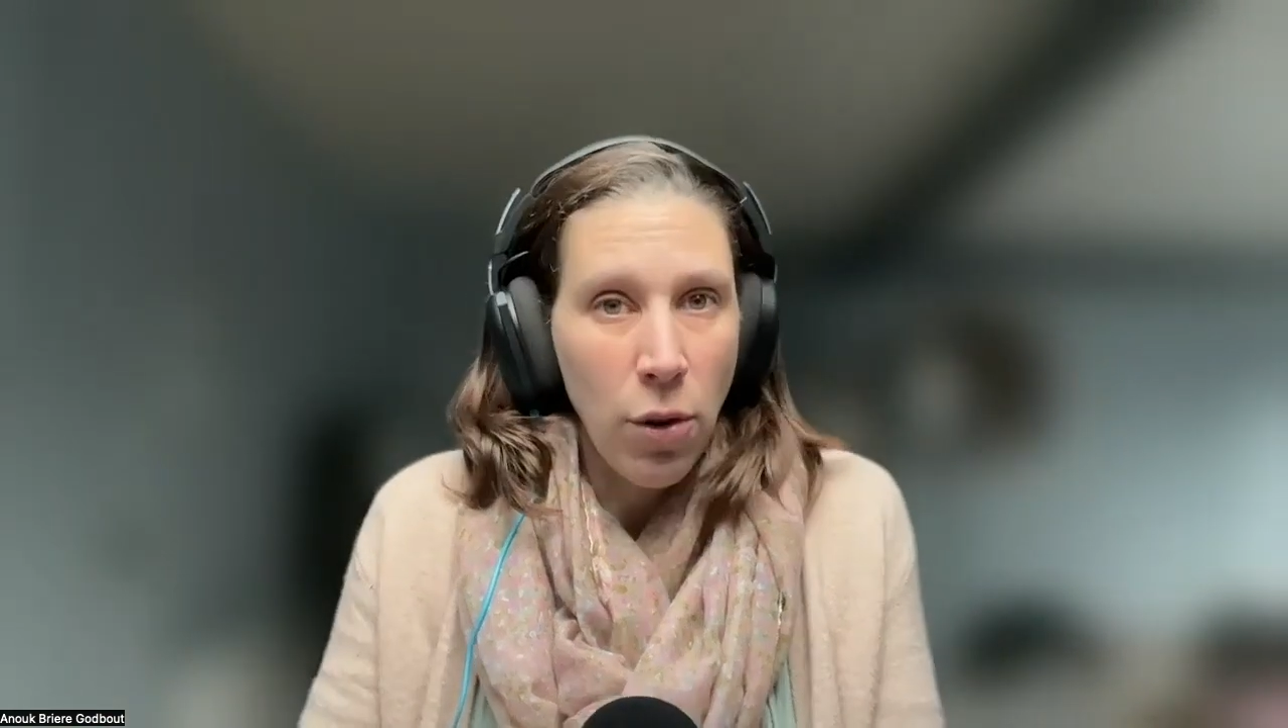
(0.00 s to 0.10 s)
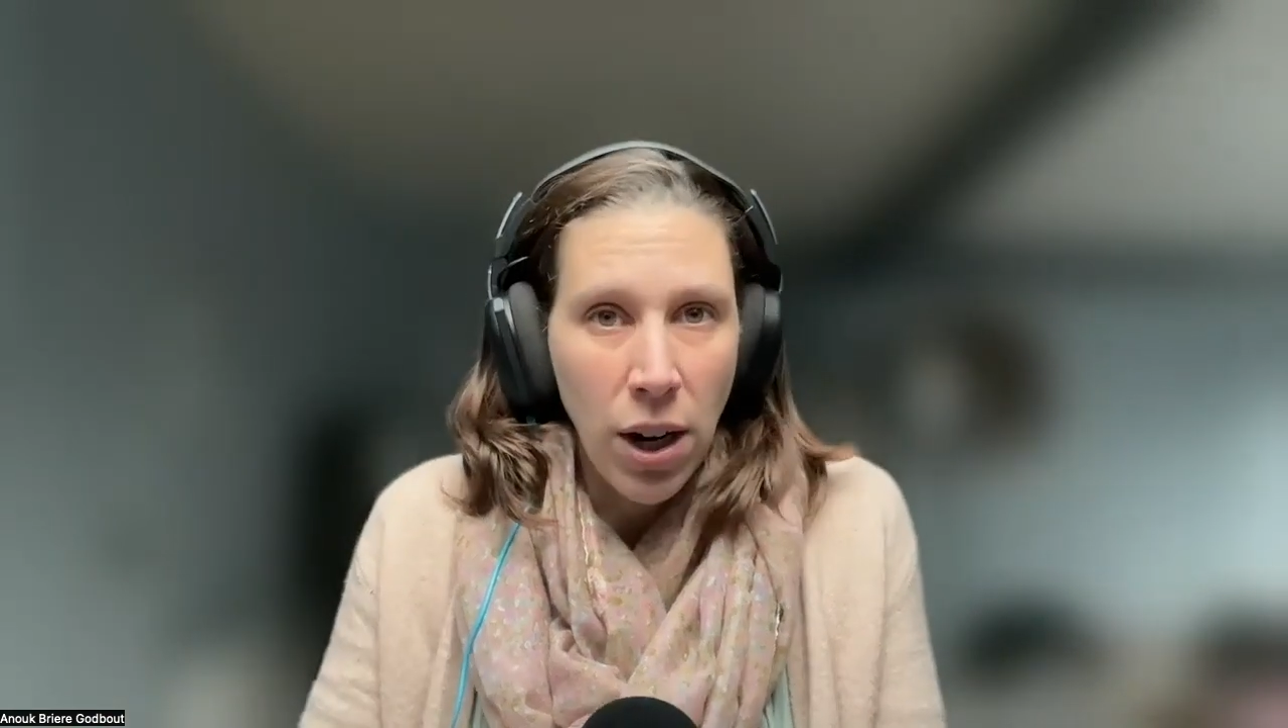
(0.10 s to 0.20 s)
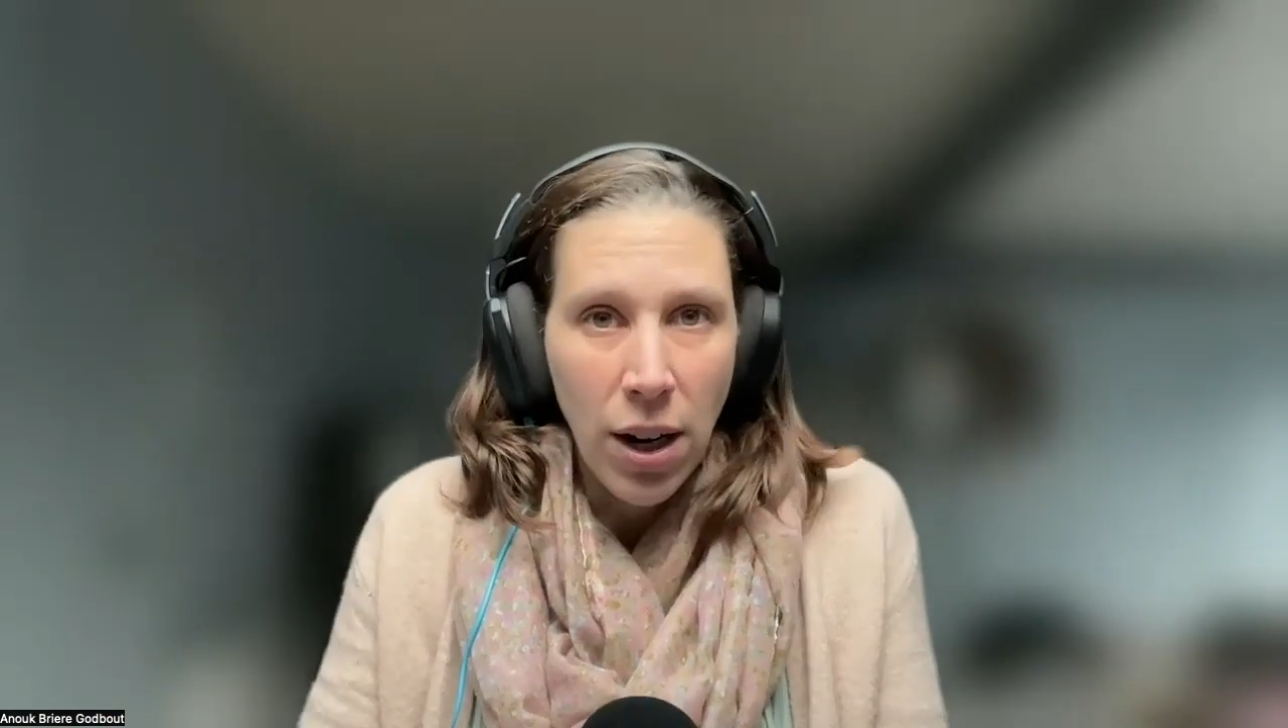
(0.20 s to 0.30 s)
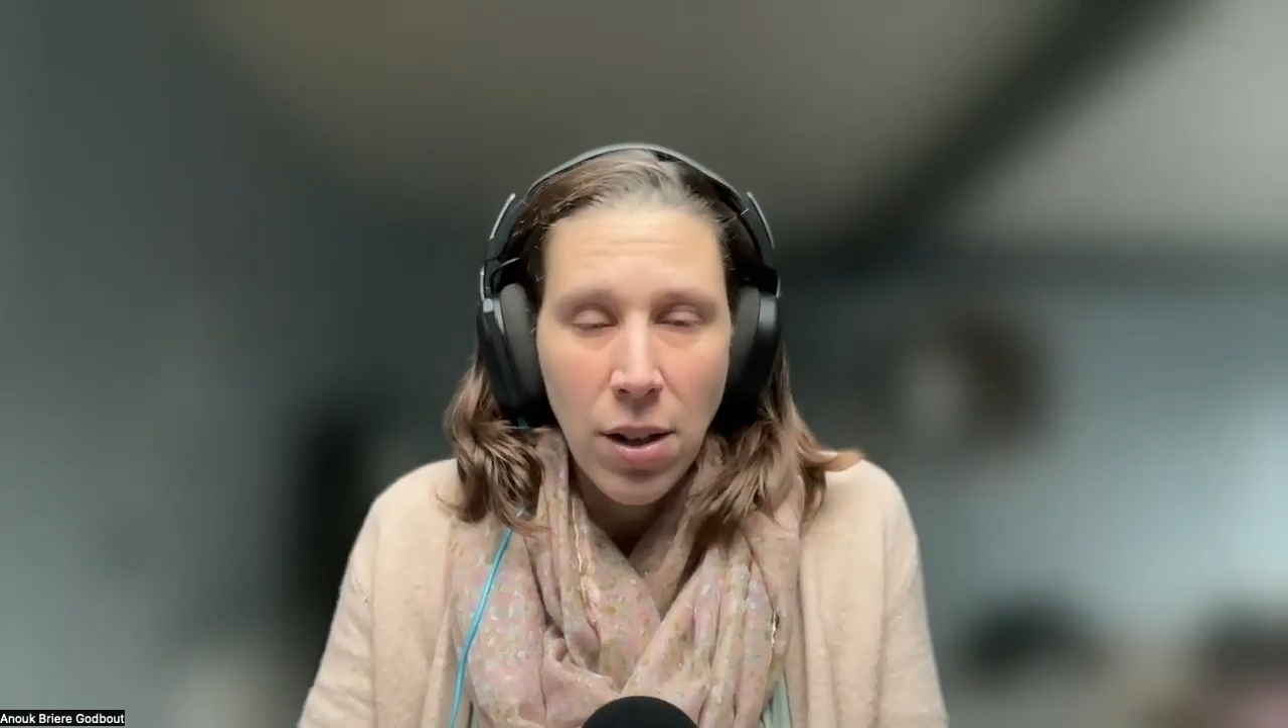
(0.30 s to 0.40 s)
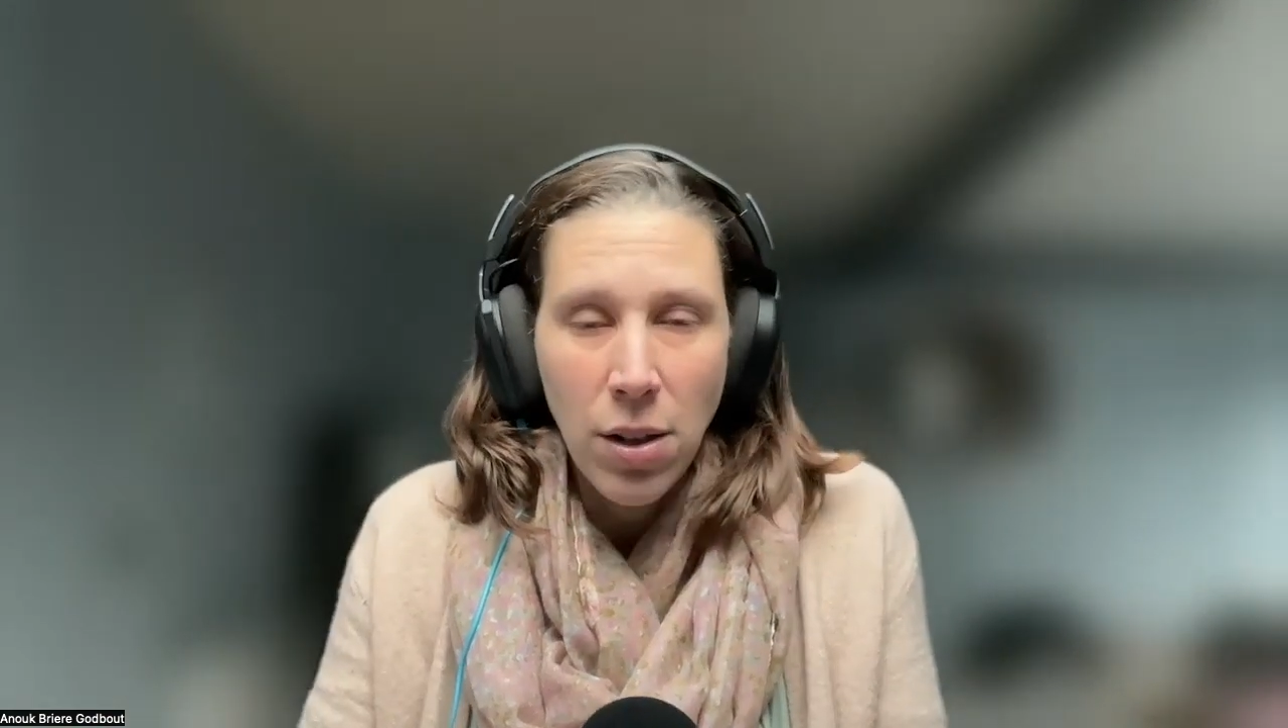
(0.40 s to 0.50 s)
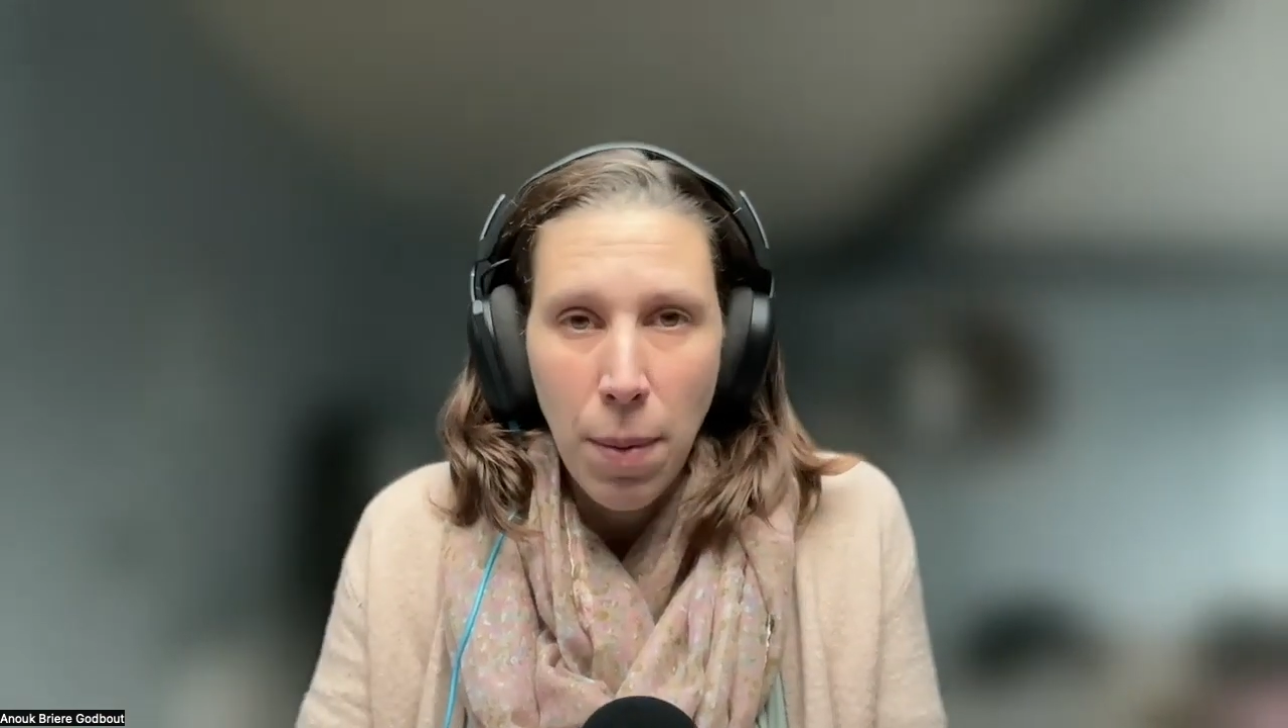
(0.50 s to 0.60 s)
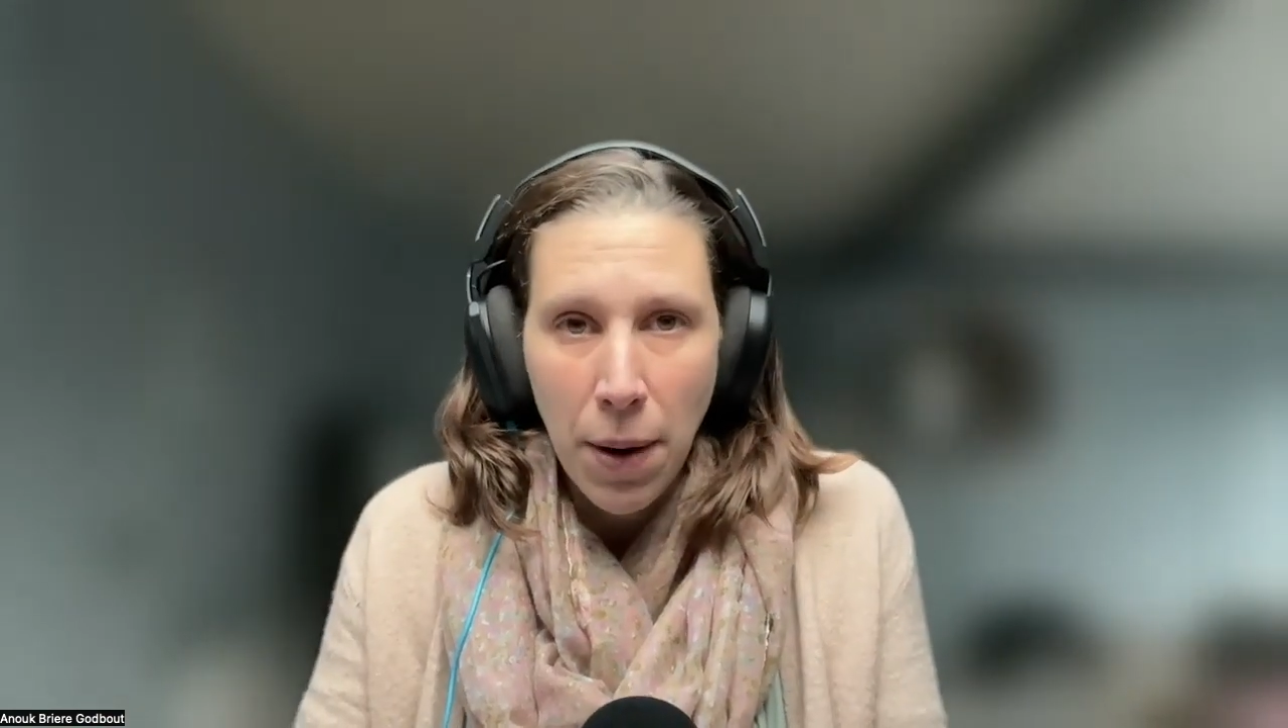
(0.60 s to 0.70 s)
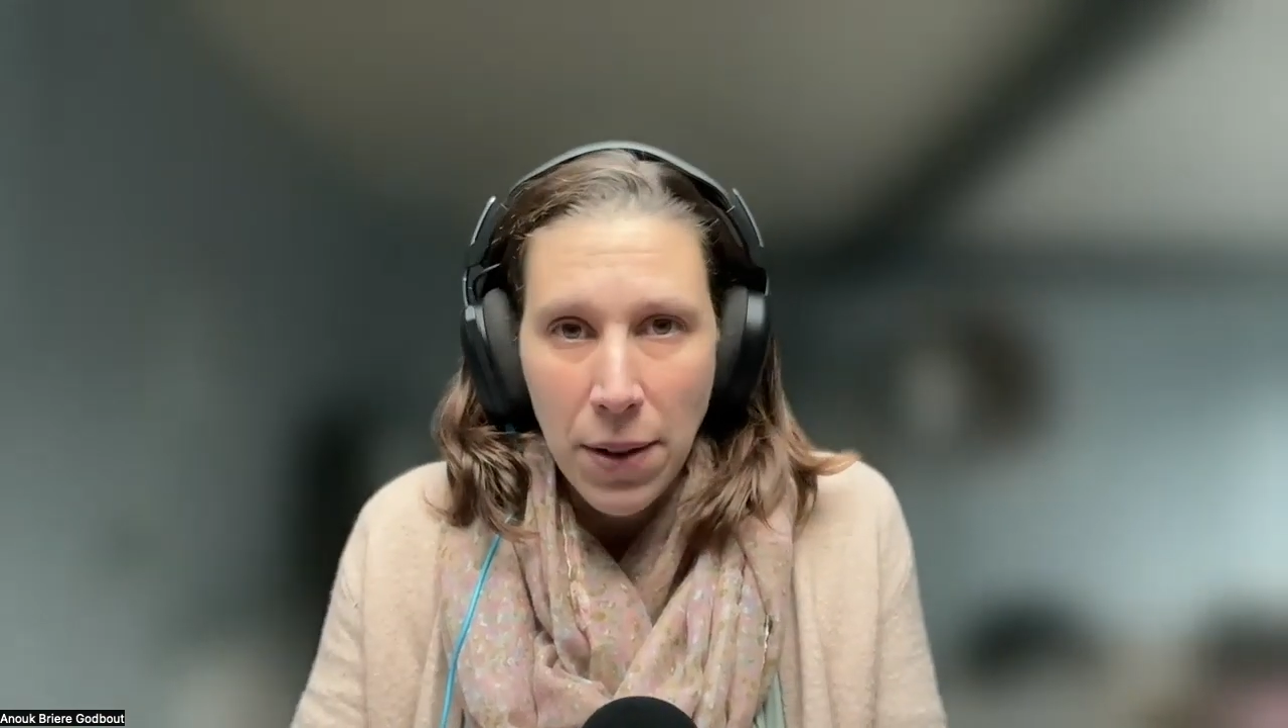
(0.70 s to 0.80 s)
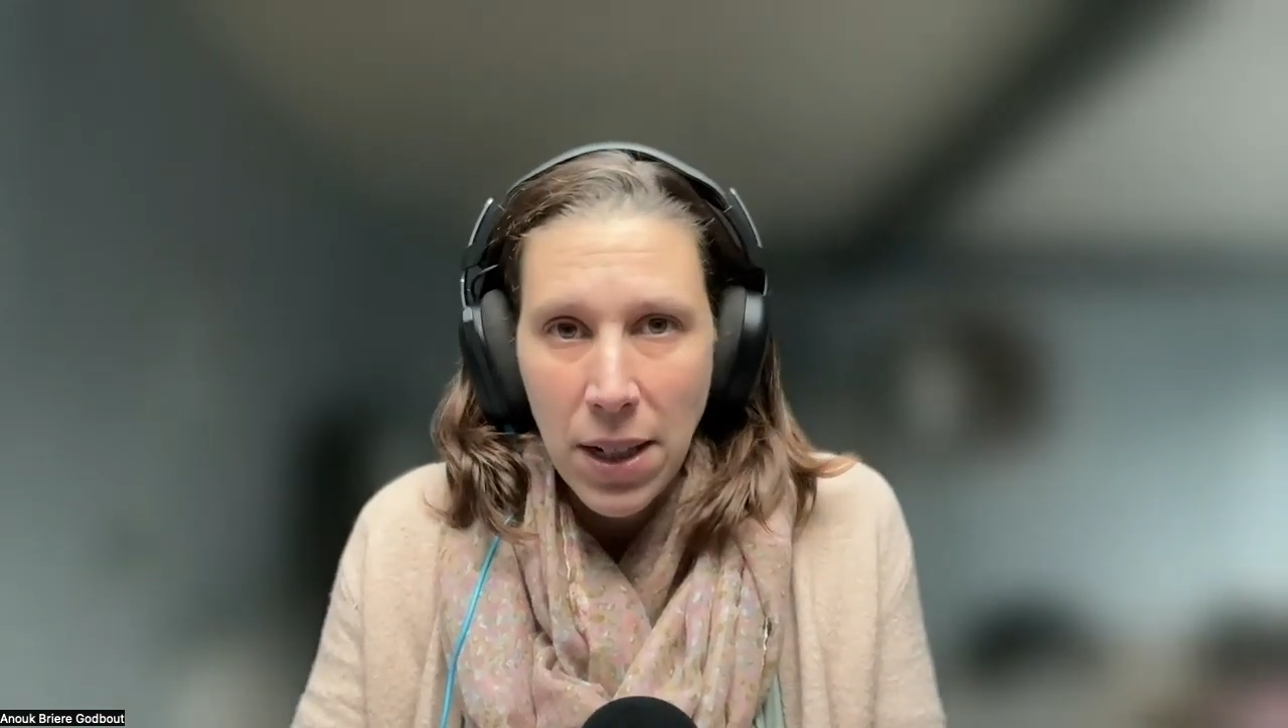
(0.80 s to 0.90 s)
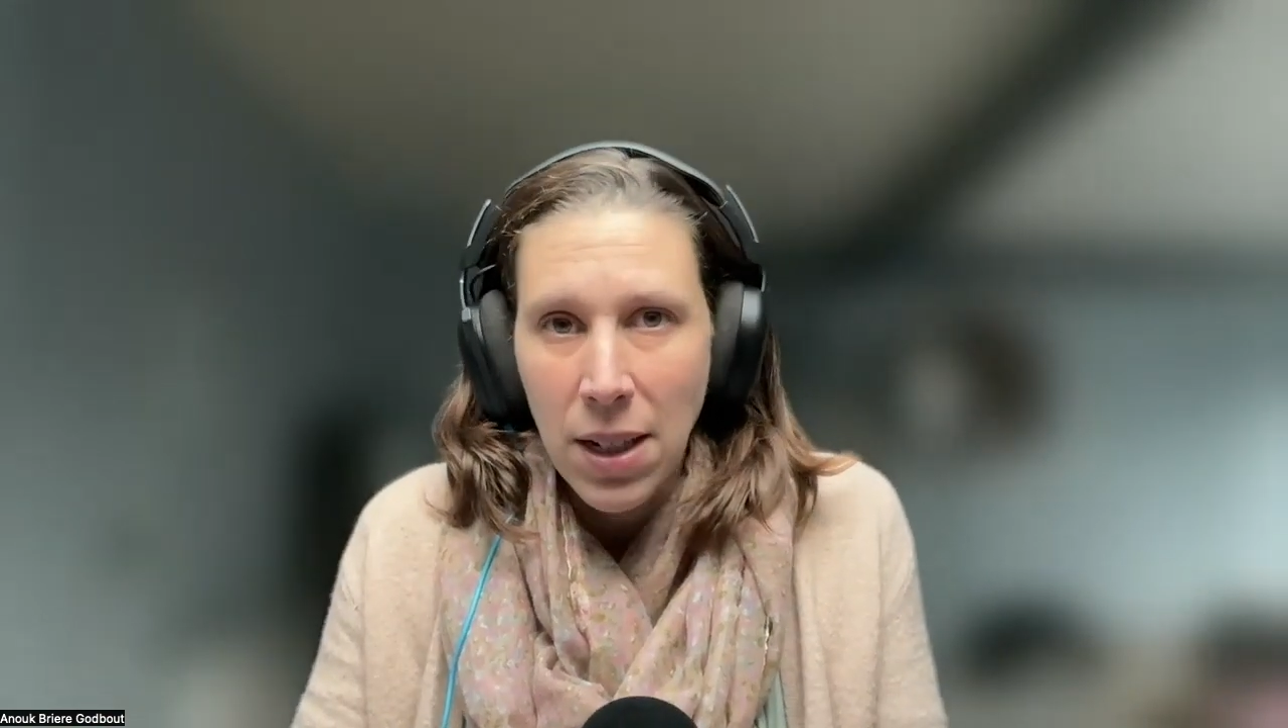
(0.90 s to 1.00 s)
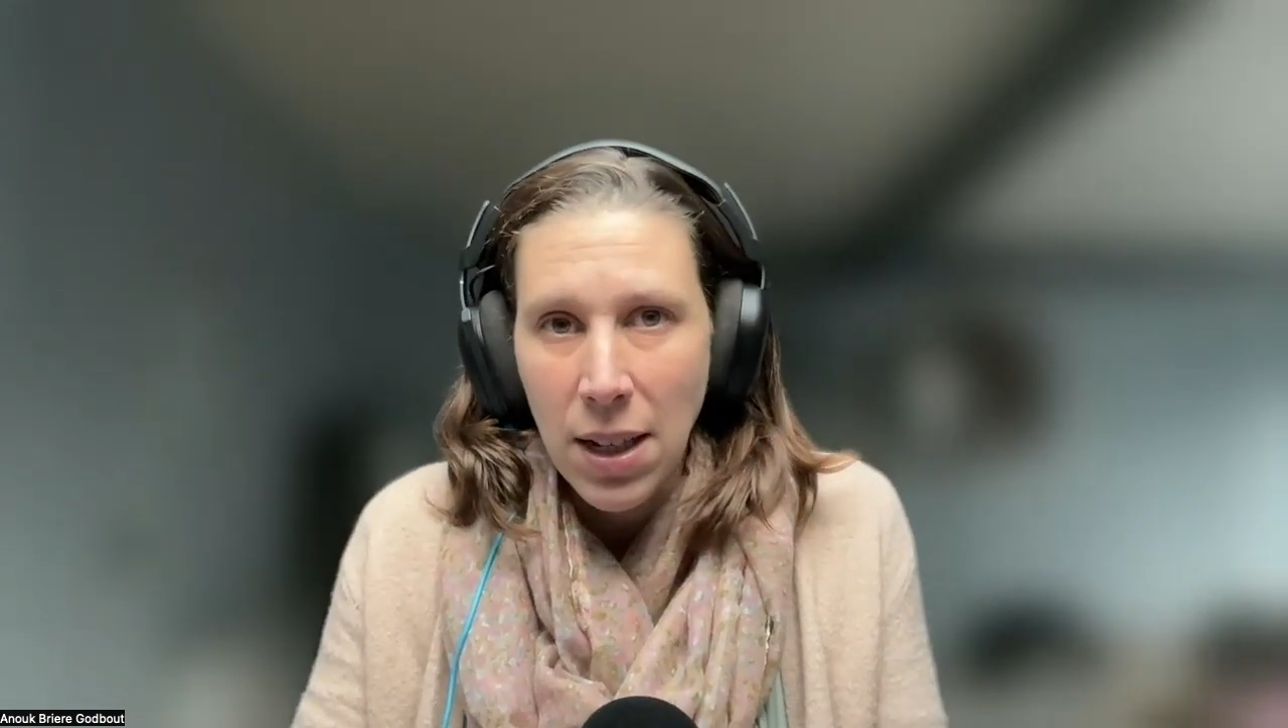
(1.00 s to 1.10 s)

created the Parenting